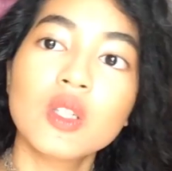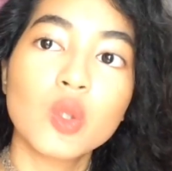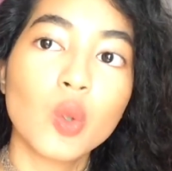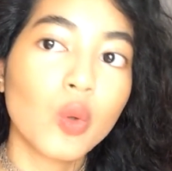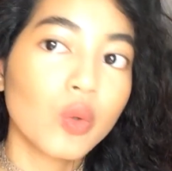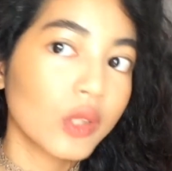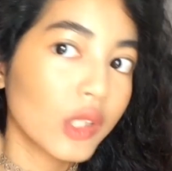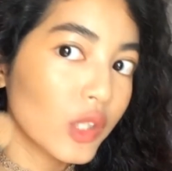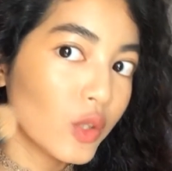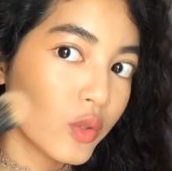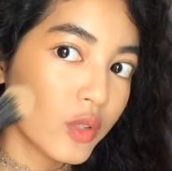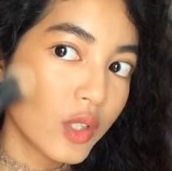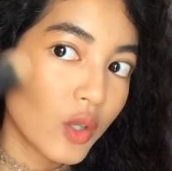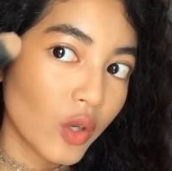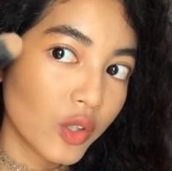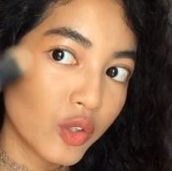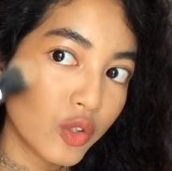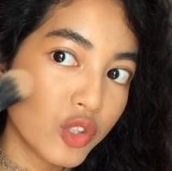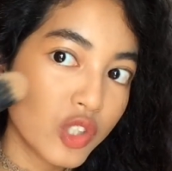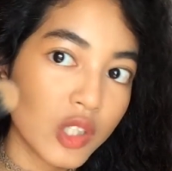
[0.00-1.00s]
You only use it
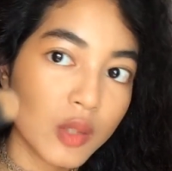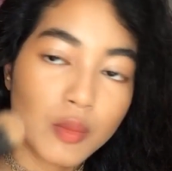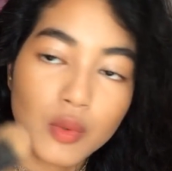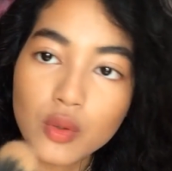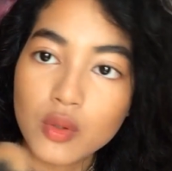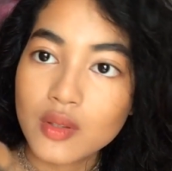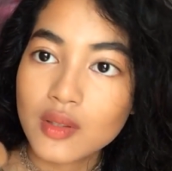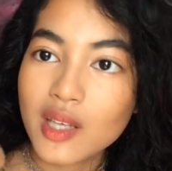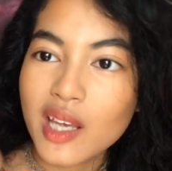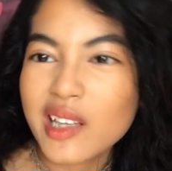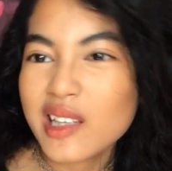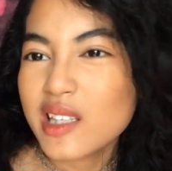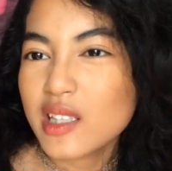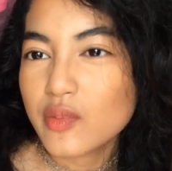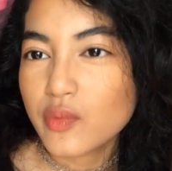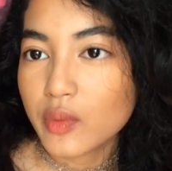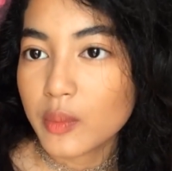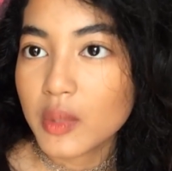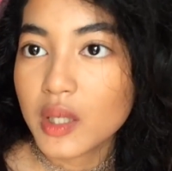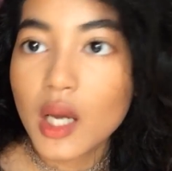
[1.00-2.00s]
on your cheekbones. At
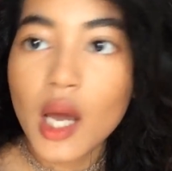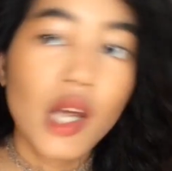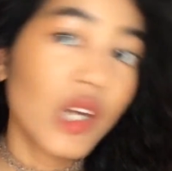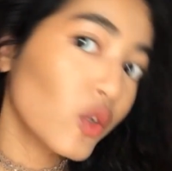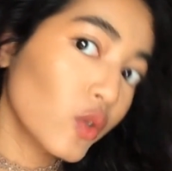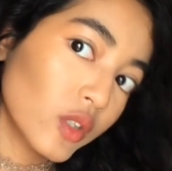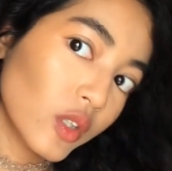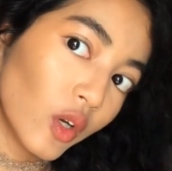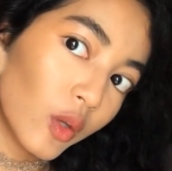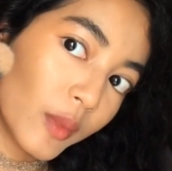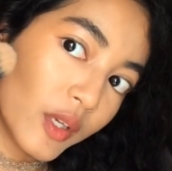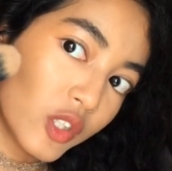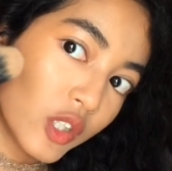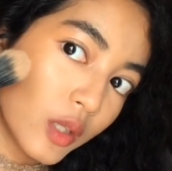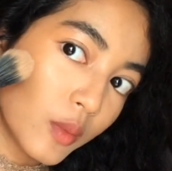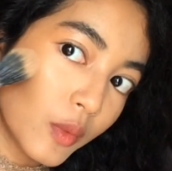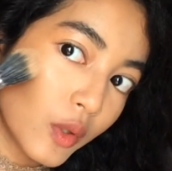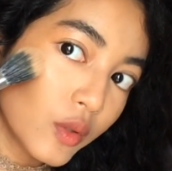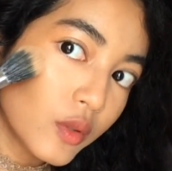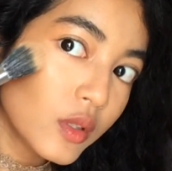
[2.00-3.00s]
least for me, I use it on my
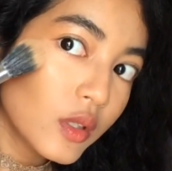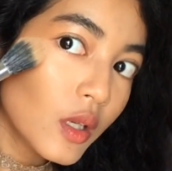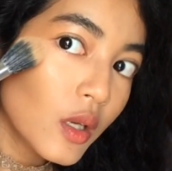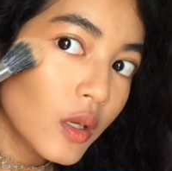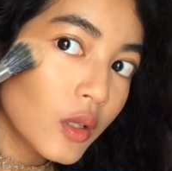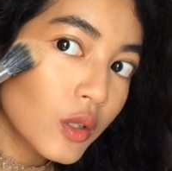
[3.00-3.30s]
cheekbones.